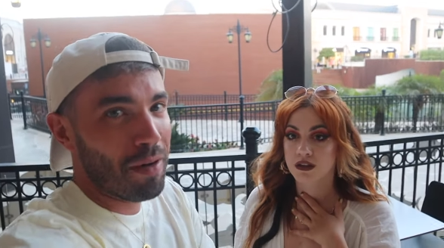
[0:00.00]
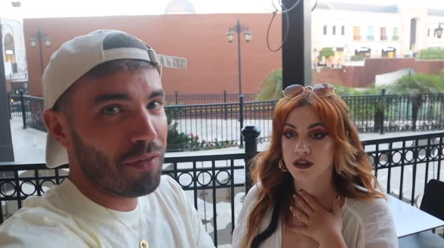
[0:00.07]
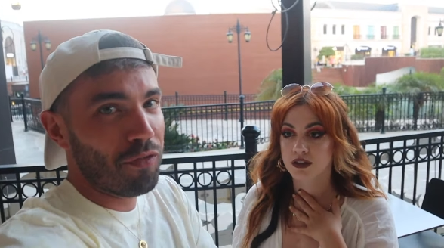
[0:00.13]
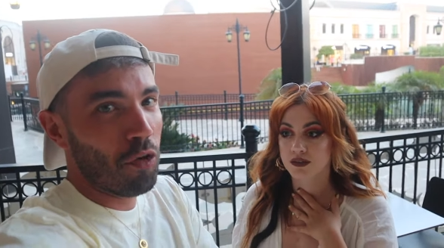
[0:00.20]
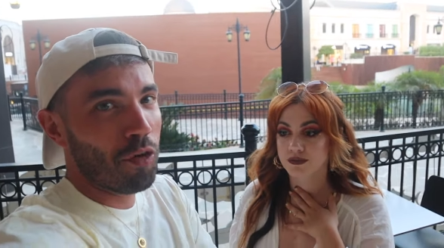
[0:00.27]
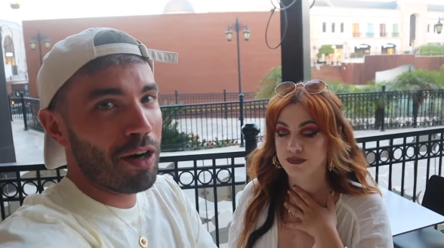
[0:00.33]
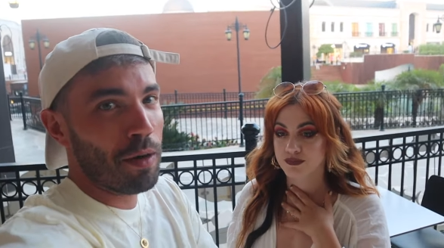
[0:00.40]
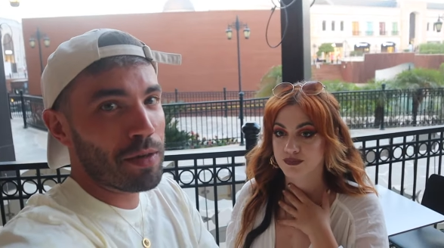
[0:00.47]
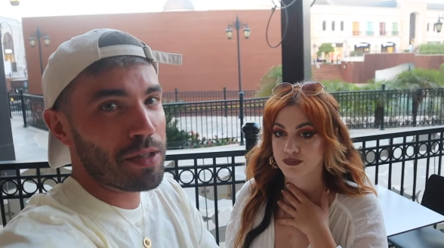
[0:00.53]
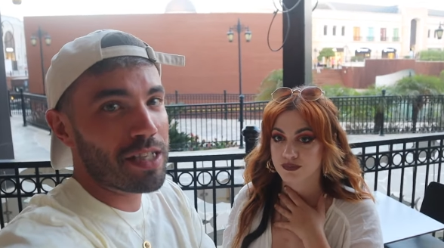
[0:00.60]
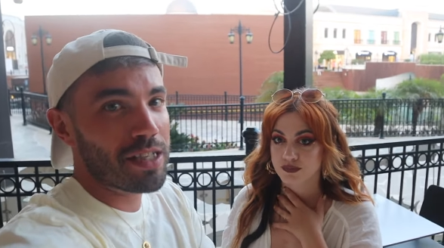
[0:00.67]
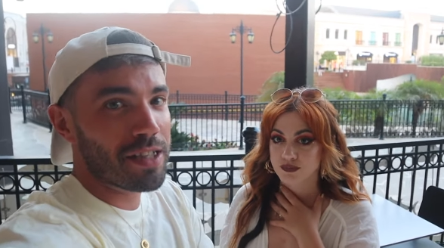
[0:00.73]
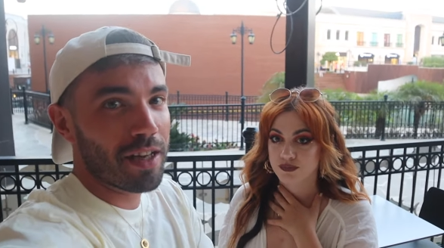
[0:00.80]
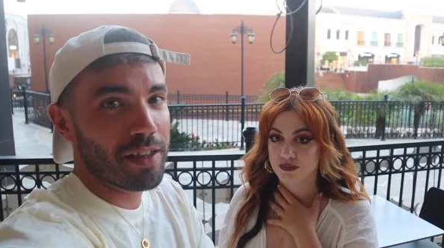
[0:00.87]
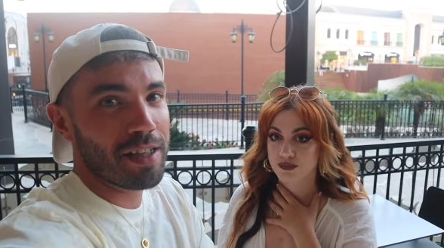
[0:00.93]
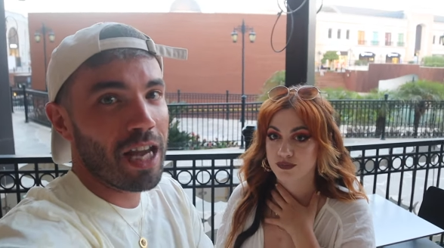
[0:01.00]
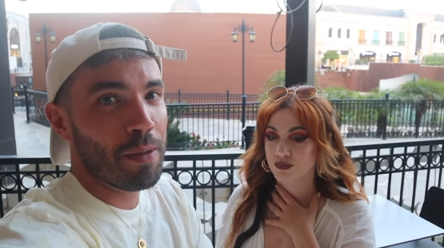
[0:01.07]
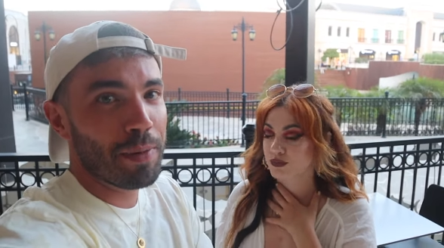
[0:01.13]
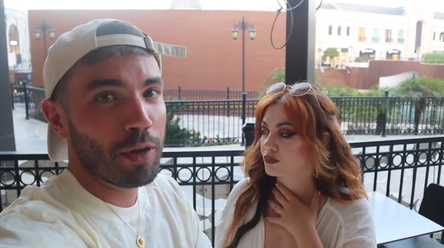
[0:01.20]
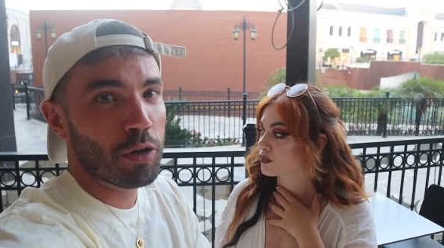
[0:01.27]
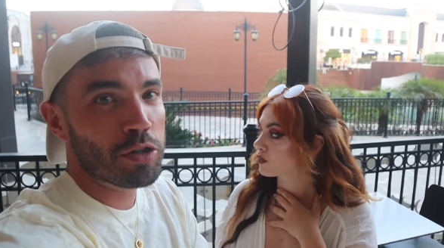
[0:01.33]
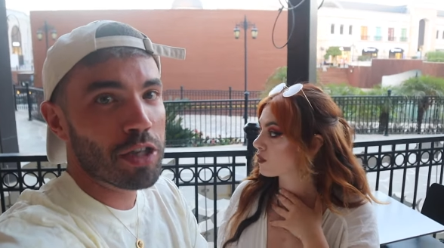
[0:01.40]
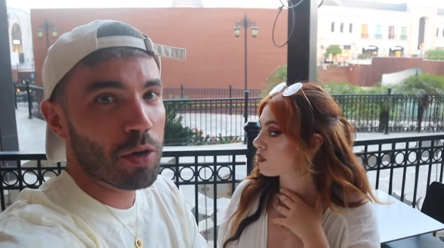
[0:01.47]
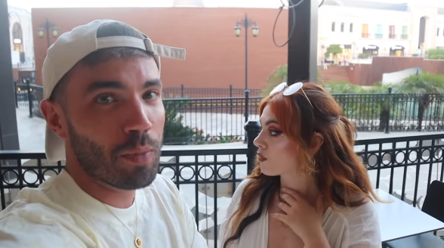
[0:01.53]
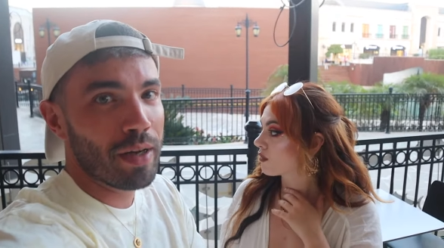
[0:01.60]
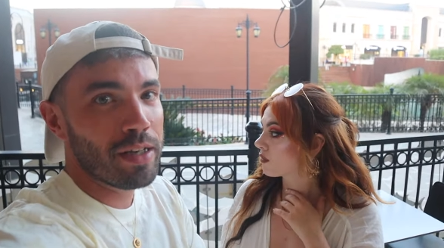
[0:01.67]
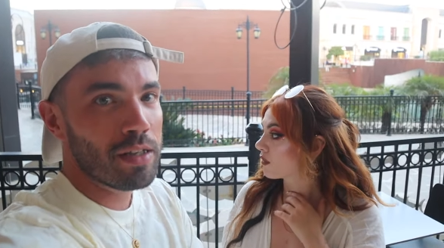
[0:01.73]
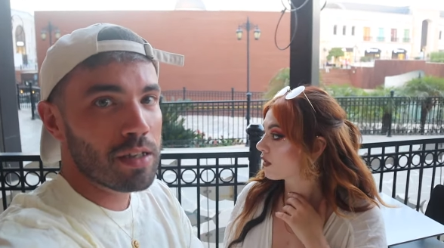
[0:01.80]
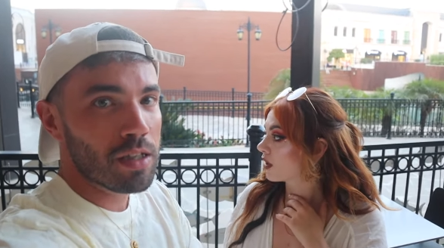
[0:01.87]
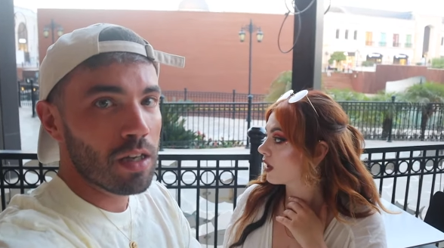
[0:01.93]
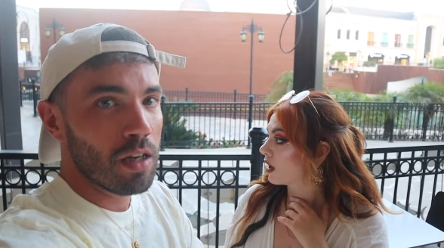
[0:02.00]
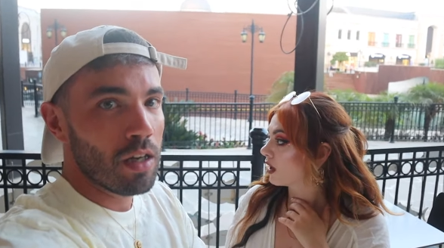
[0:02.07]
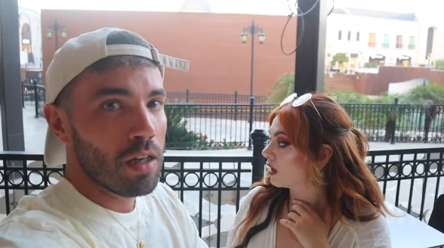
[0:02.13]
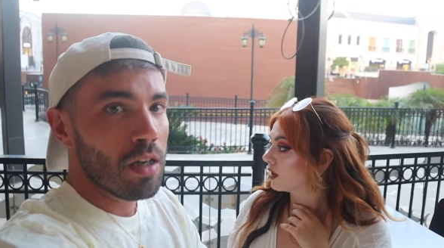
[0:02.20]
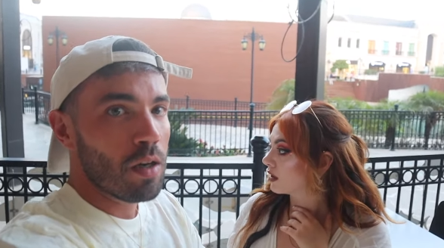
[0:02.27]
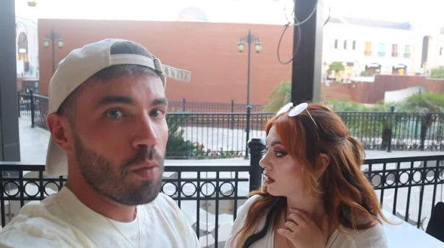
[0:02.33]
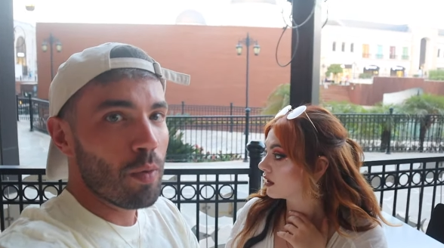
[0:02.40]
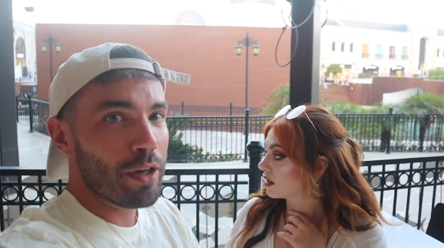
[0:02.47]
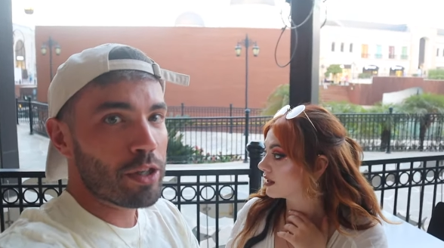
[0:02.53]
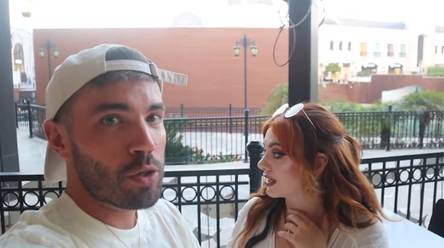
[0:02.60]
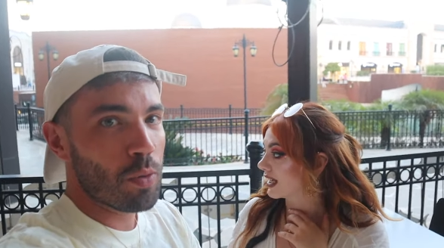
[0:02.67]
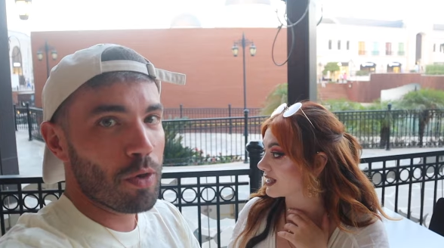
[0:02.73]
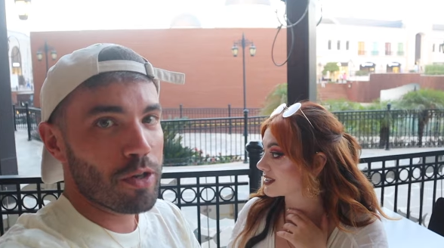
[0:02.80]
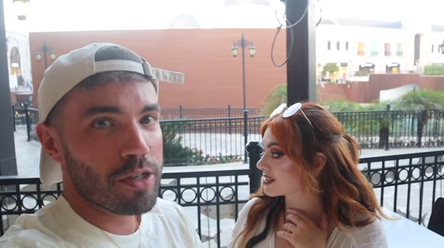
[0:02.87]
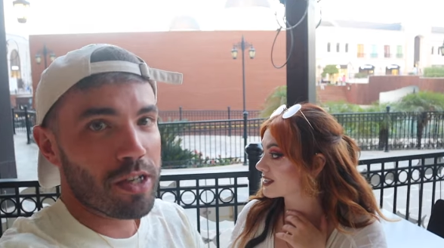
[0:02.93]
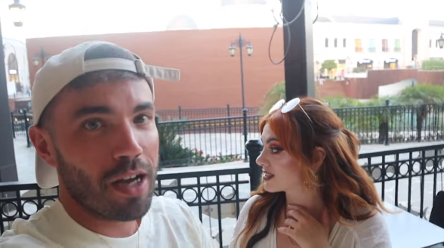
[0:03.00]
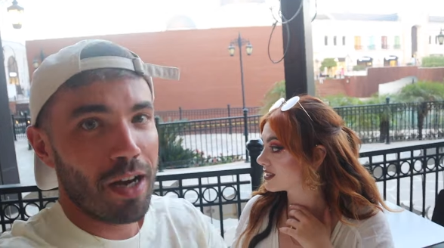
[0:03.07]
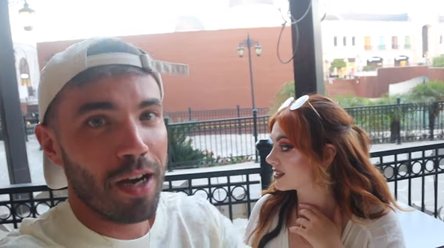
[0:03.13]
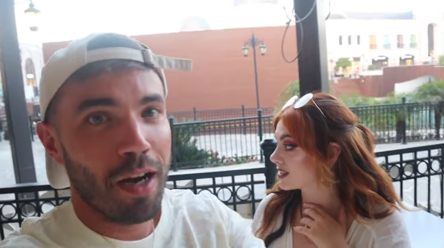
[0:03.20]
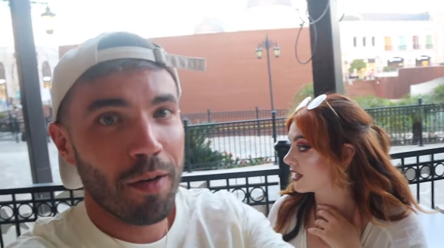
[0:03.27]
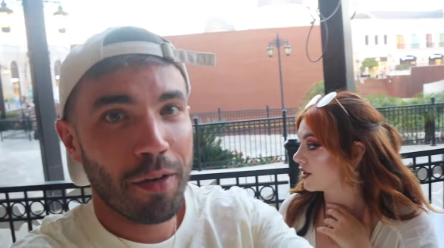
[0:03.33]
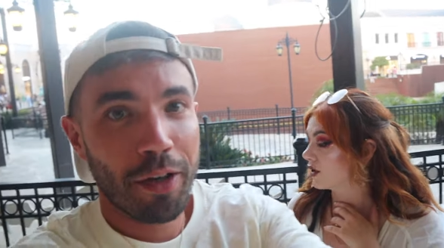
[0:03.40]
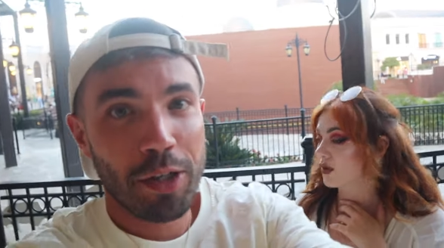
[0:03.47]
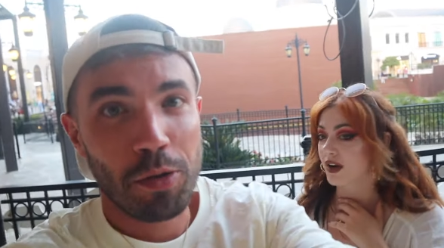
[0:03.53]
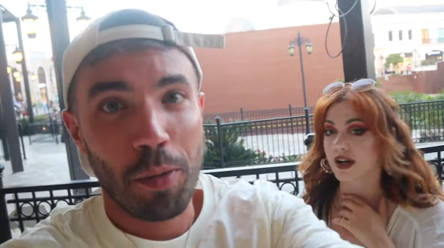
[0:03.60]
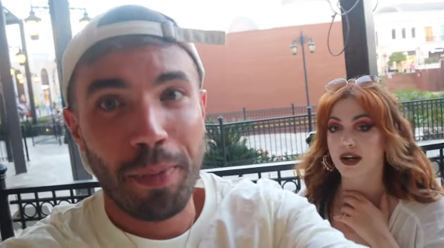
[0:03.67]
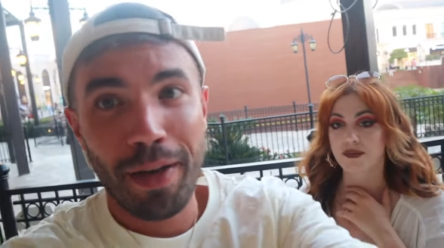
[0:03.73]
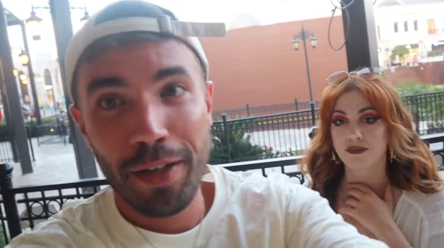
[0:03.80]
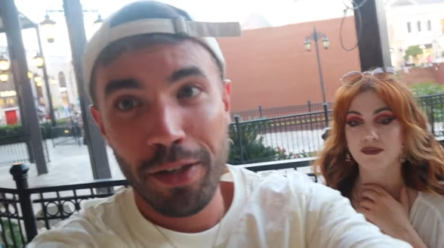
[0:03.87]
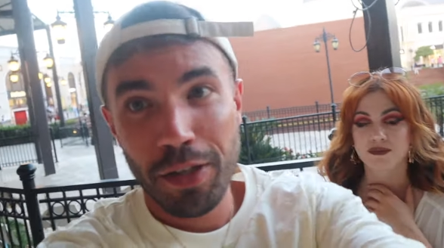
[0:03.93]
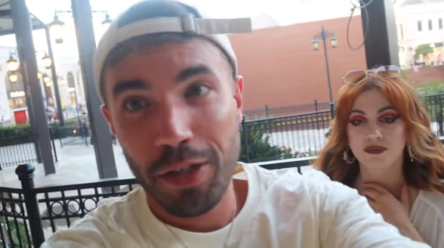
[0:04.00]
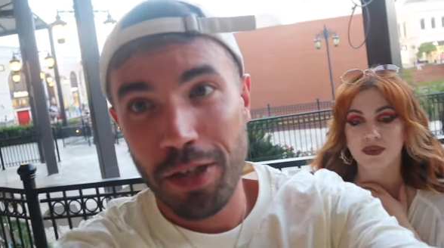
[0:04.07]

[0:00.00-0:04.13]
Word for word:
Speaker 1: about four hours into the day because of the wind, which yes. was um, I'm going to swap hands